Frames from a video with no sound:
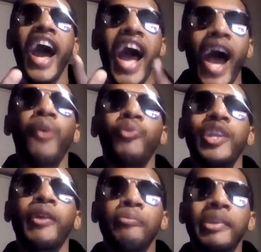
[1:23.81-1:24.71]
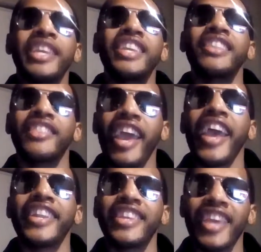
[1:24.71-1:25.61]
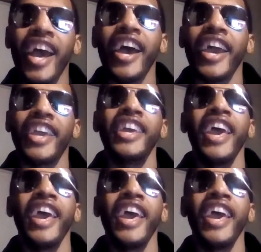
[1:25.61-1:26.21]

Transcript: I want to be that guy.